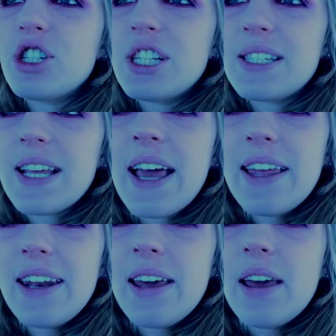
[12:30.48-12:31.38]

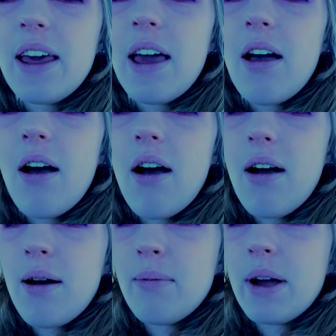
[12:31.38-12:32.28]
said
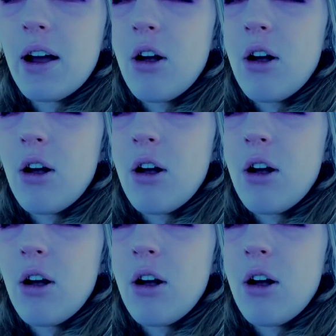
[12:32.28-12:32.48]
a